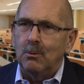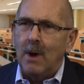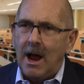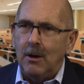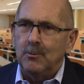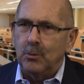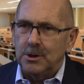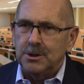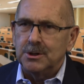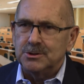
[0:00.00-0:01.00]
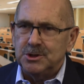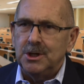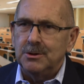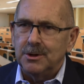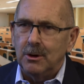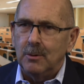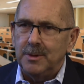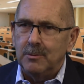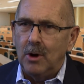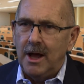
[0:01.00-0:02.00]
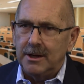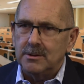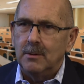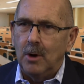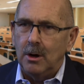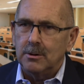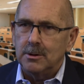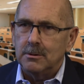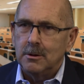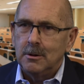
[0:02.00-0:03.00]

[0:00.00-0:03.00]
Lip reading: around bringing a gene therapy product to market.